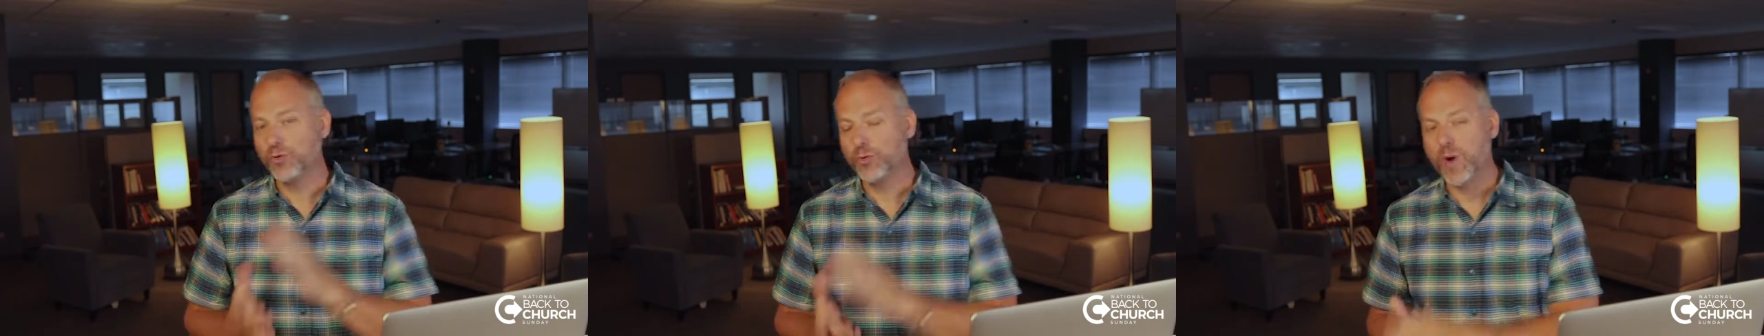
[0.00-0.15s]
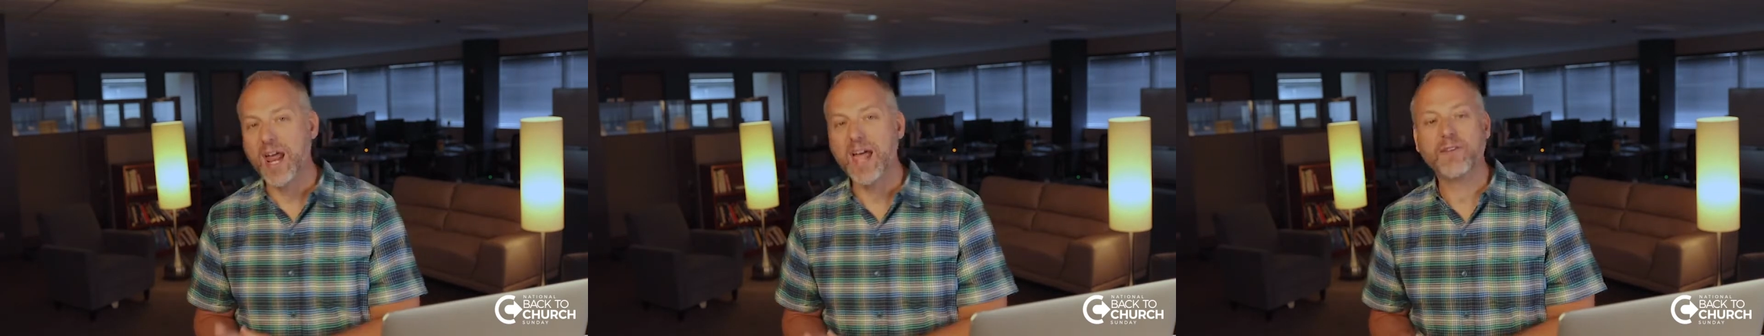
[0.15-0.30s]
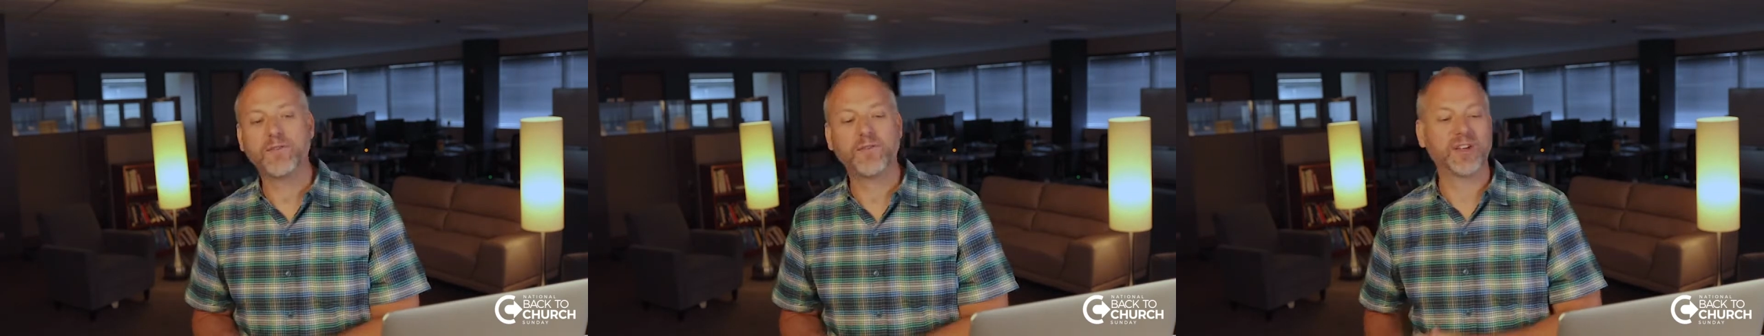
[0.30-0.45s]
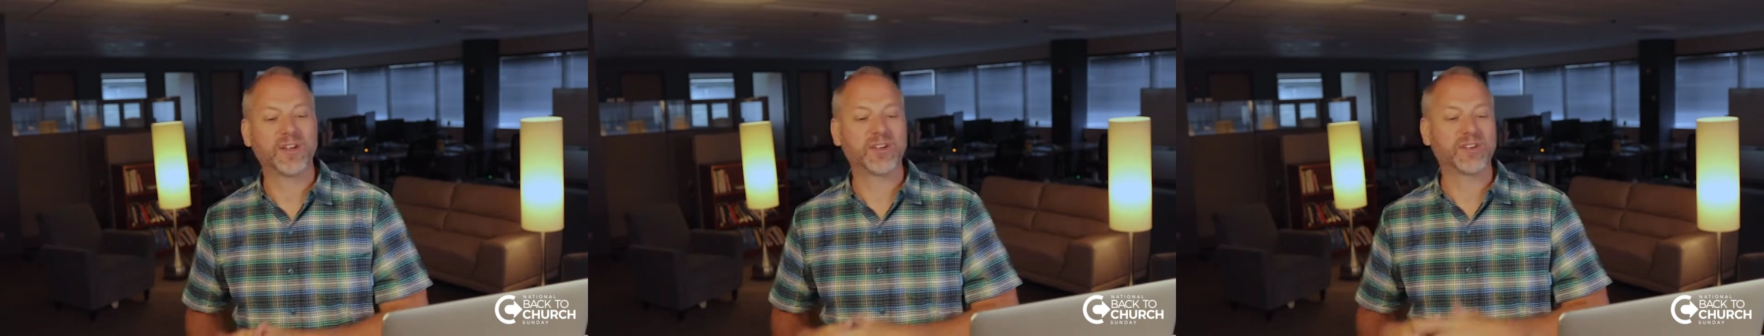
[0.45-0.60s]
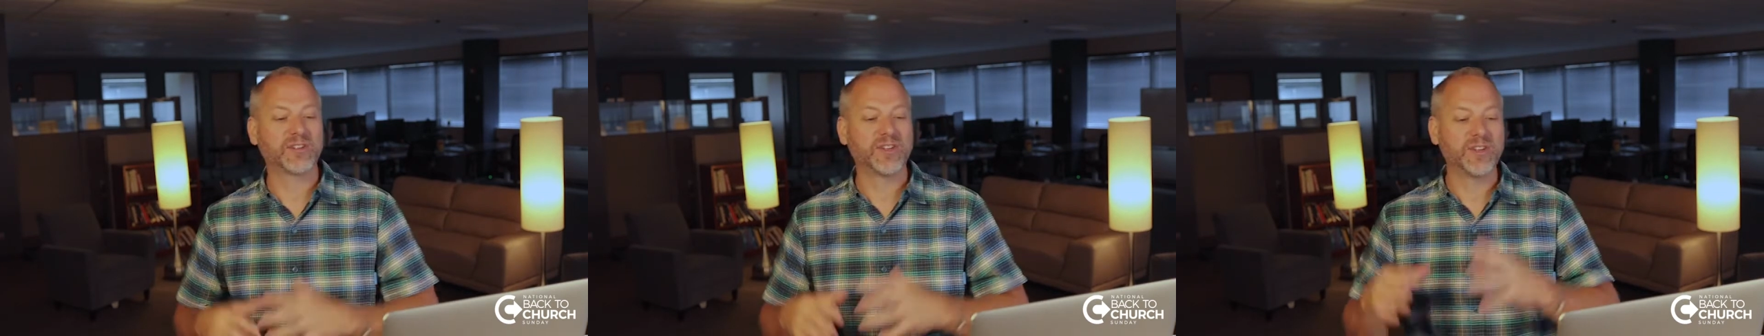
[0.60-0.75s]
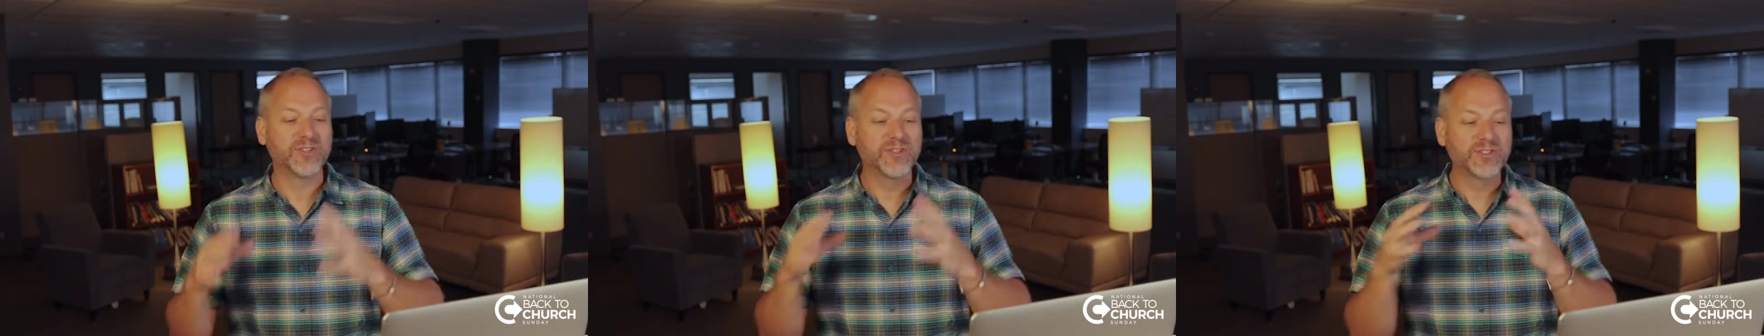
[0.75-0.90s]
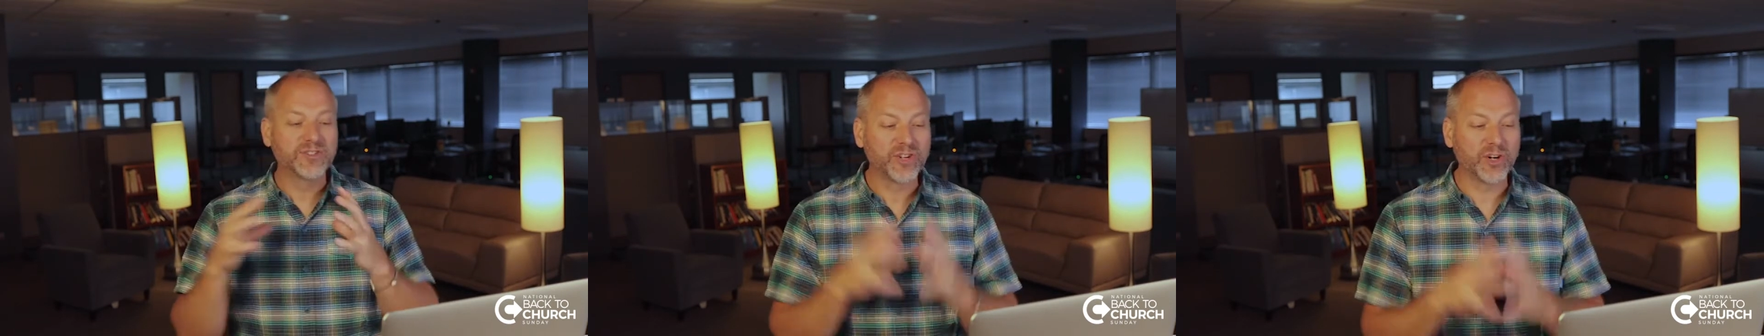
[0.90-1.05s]
graphics
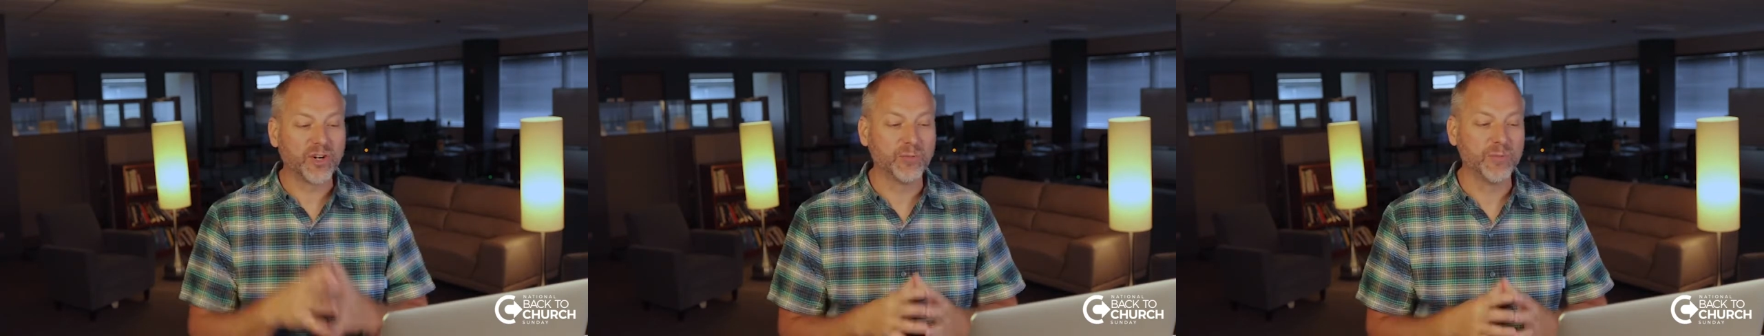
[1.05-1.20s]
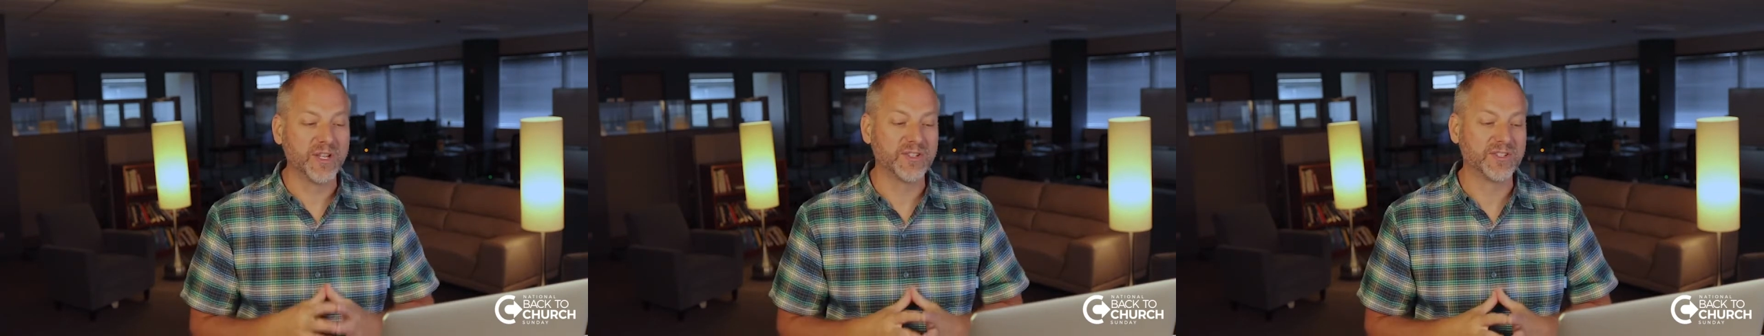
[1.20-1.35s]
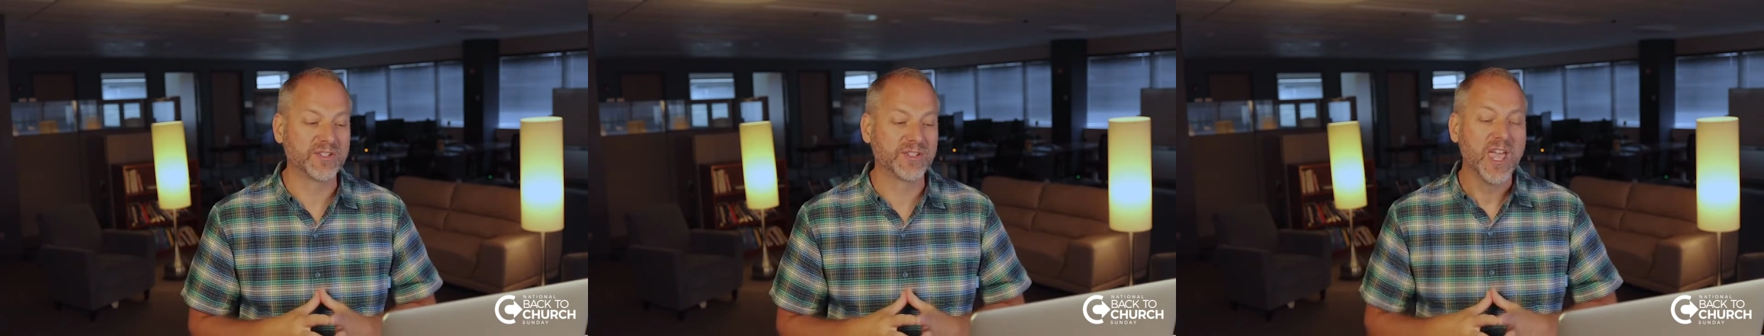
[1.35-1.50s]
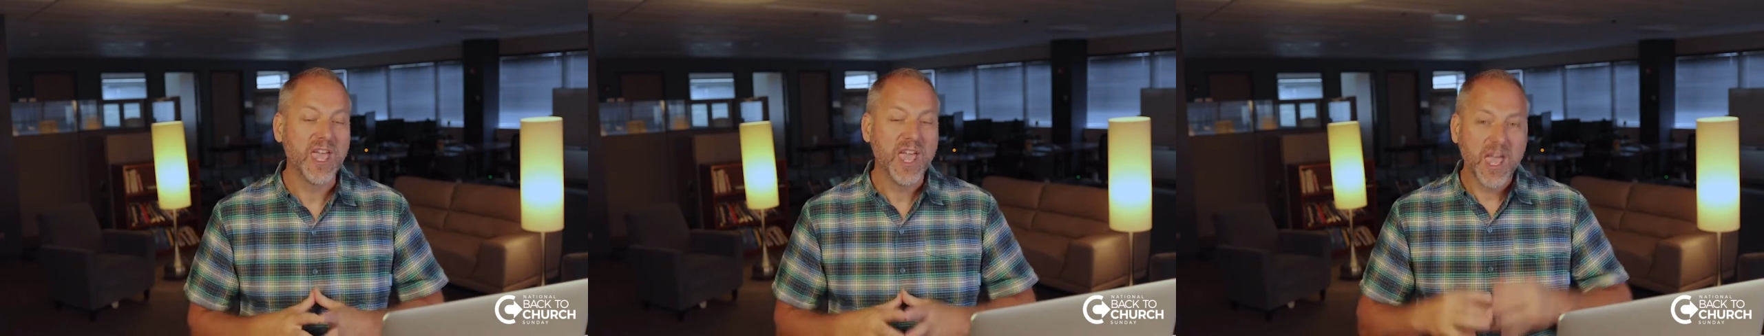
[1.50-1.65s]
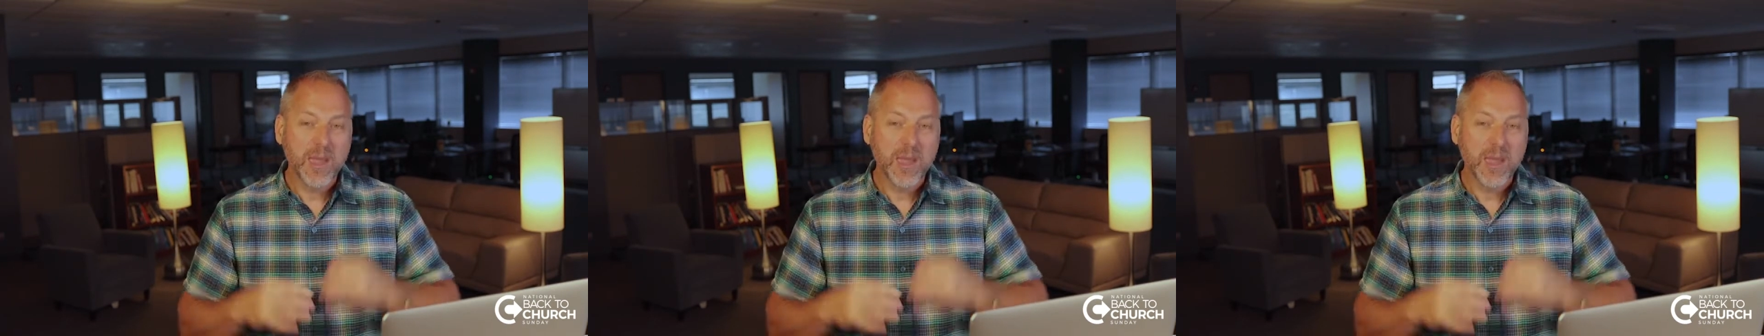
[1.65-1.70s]
and sermons